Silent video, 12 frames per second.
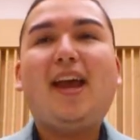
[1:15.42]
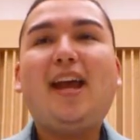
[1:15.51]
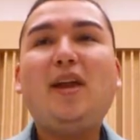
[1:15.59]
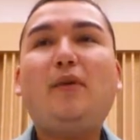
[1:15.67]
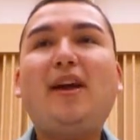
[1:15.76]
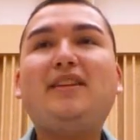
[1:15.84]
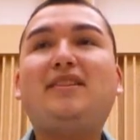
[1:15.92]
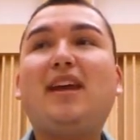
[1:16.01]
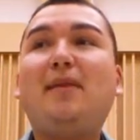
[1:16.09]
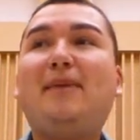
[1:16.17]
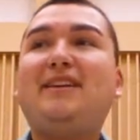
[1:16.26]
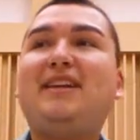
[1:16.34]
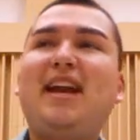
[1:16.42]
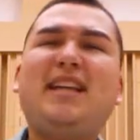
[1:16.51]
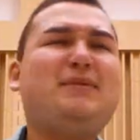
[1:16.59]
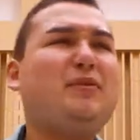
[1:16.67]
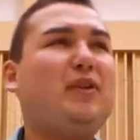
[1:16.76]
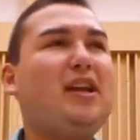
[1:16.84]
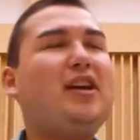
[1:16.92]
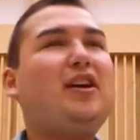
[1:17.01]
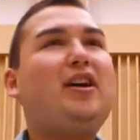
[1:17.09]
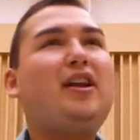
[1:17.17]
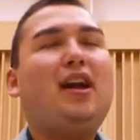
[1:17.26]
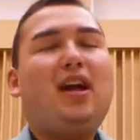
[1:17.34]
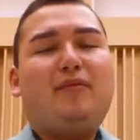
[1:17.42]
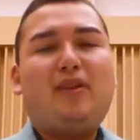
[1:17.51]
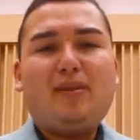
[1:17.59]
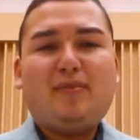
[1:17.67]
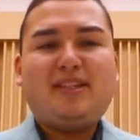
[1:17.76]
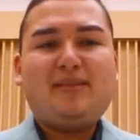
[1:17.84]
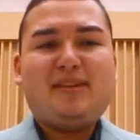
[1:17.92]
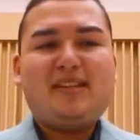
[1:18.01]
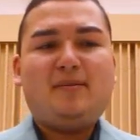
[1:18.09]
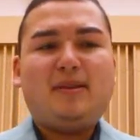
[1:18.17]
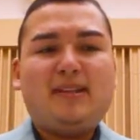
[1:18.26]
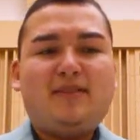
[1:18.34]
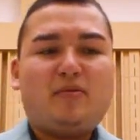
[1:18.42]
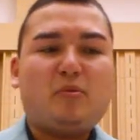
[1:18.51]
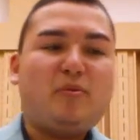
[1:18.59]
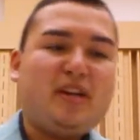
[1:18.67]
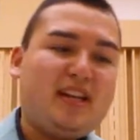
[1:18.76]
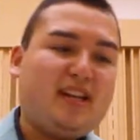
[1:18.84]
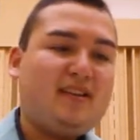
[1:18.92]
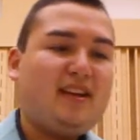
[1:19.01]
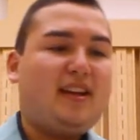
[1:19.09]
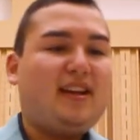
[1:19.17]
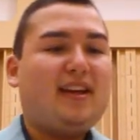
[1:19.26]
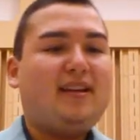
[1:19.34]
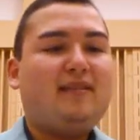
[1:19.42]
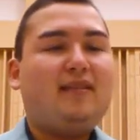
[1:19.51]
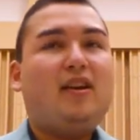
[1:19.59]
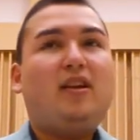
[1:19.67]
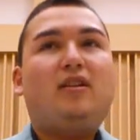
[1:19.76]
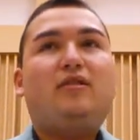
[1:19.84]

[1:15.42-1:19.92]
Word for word: Anyway, today my day has been really good. Uh, really busy, busy, busy from a meeting and then